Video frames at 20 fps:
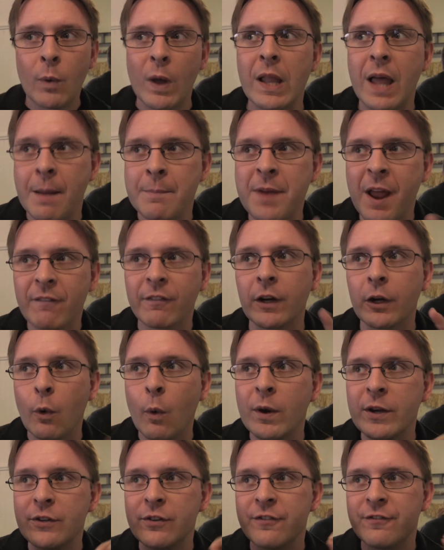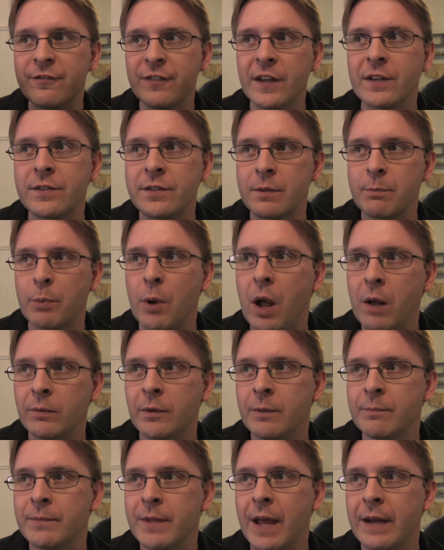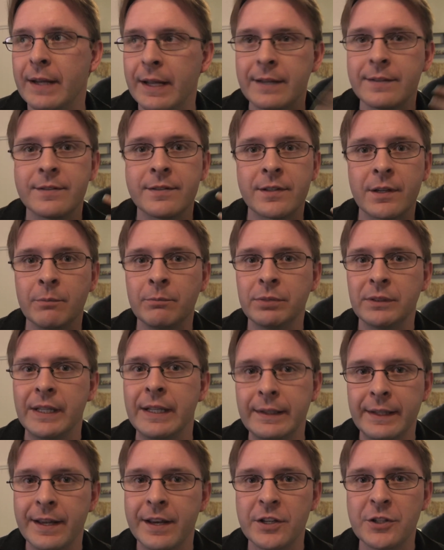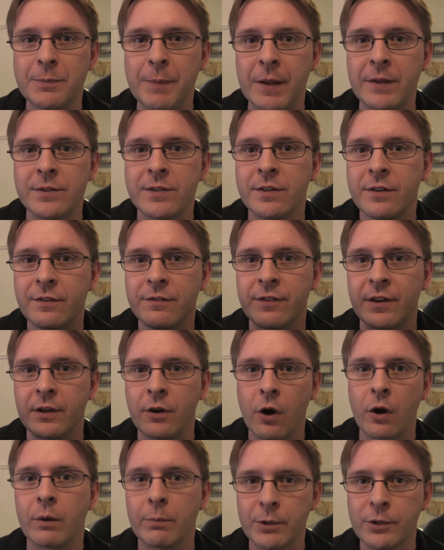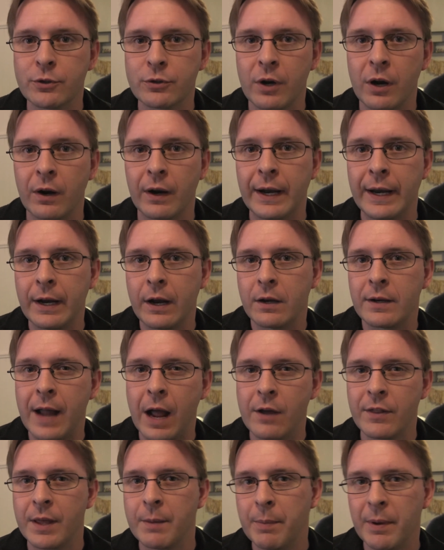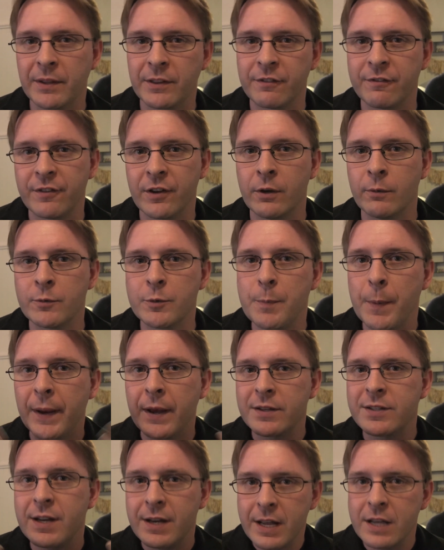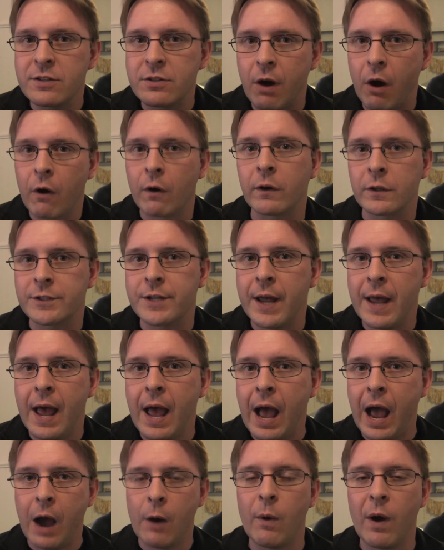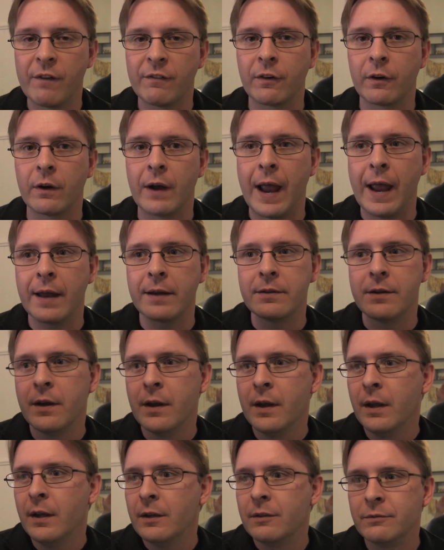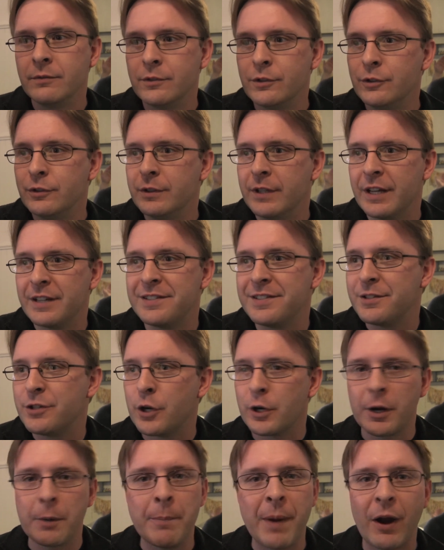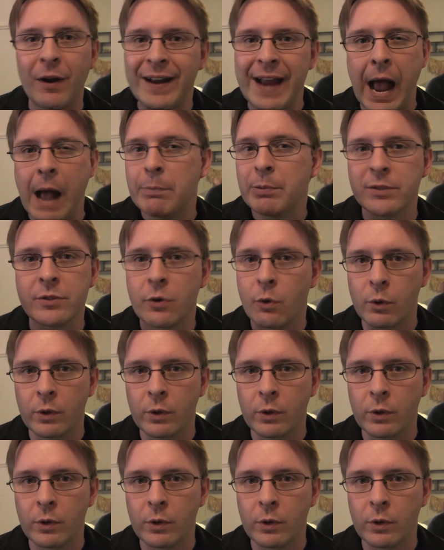Well, I'm never going to fix the problem that it's completely expensive and arbitrary on how they pick the films, because it is art, however, and you're comparing apples to